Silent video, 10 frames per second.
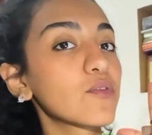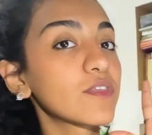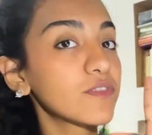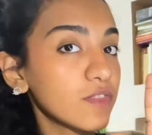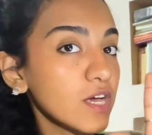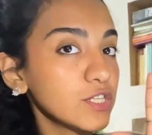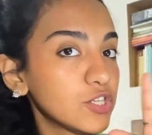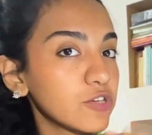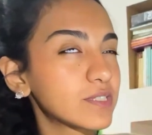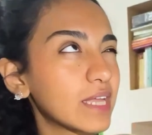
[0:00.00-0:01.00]
the third
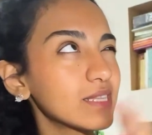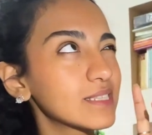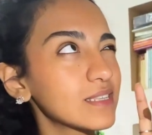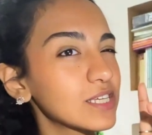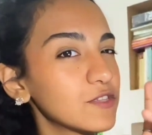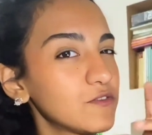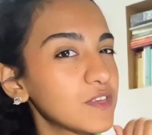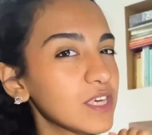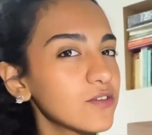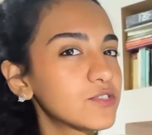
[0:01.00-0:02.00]
use, and it's going to
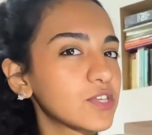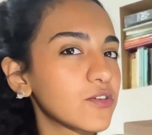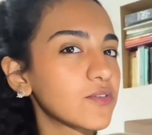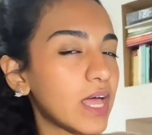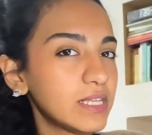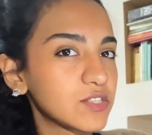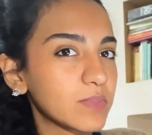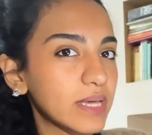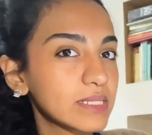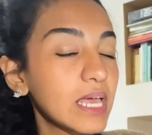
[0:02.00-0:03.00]
confuse you a little
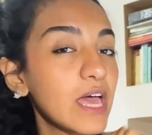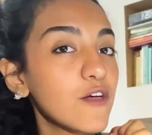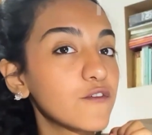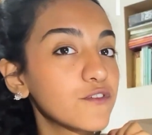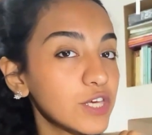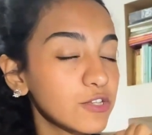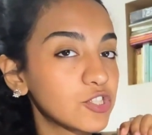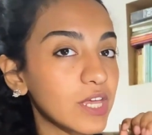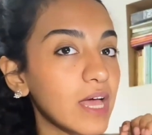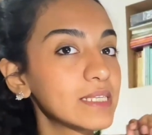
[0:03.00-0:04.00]
bit,
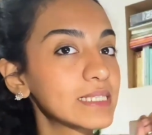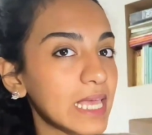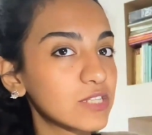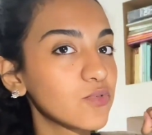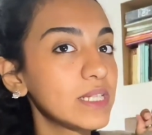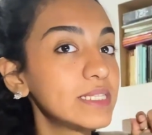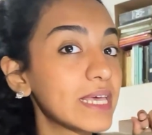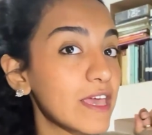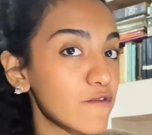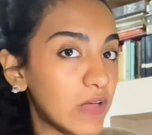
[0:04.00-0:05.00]
future scheduled
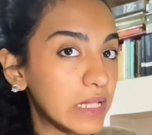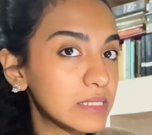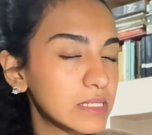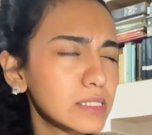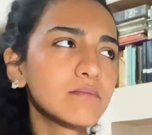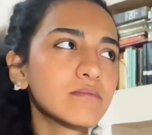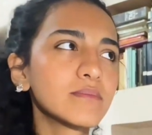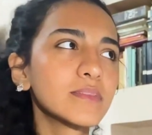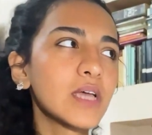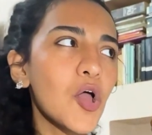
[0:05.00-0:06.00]
events.
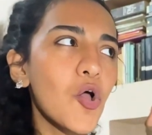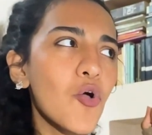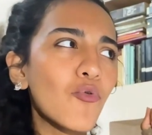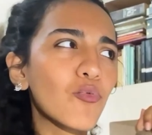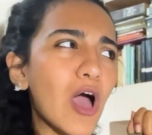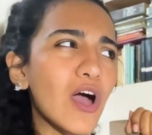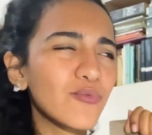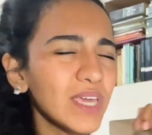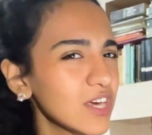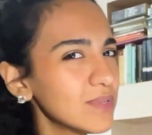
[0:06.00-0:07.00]
Are
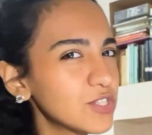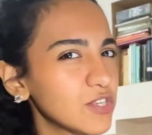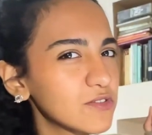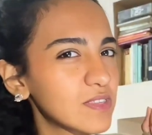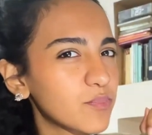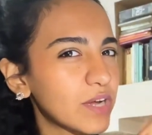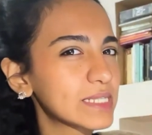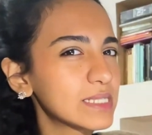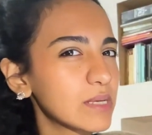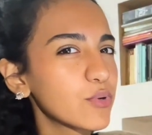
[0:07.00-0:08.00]
we going to use the present
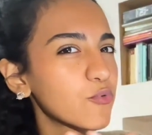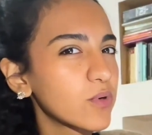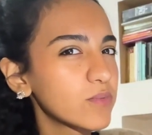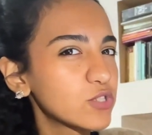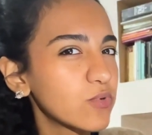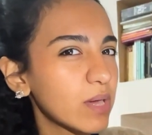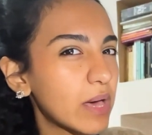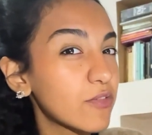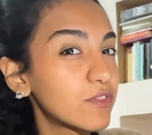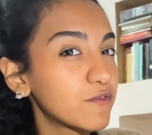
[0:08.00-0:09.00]
simple when we talk
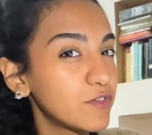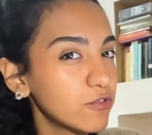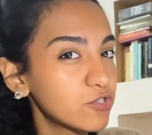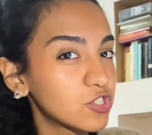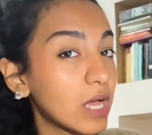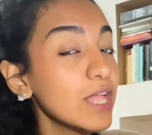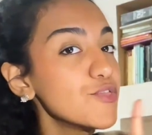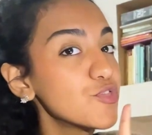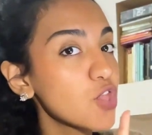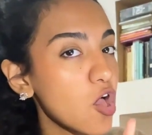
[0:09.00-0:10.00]
about the future?
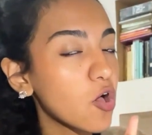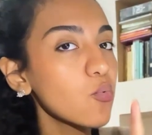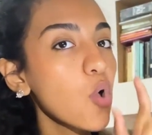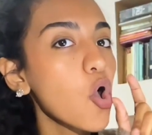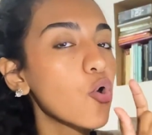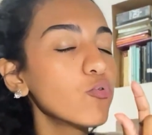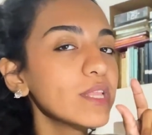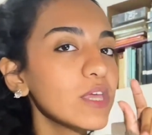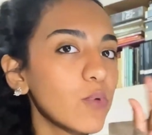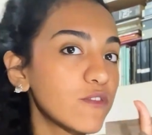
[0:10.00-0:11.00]
No,
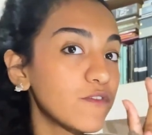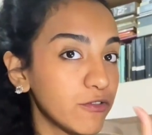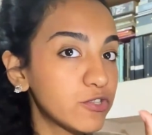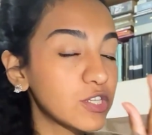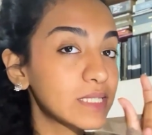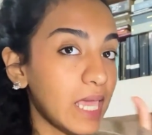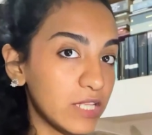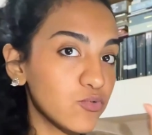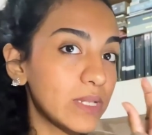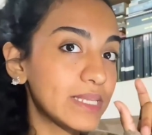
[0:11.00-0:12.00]
only with future
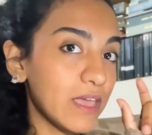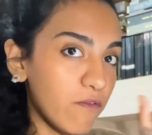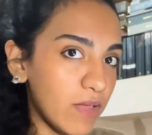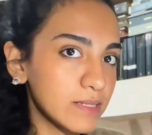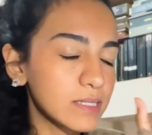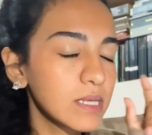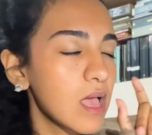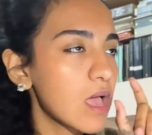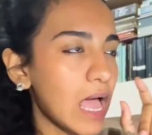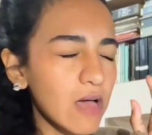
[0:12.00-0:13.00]
scheduled events.
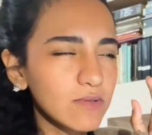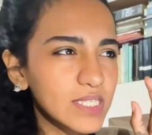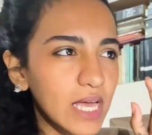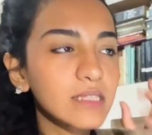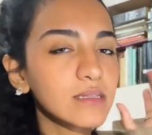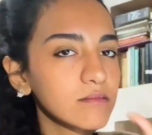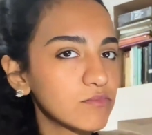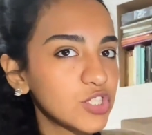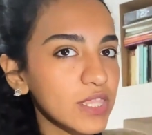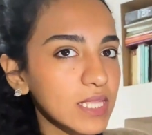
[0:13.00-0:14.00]
How's that?
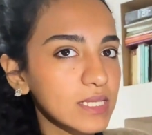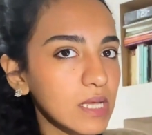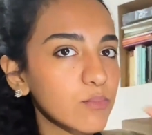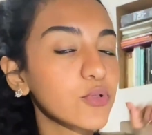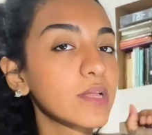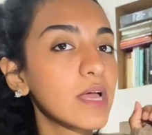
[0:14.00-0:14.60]
Check that example.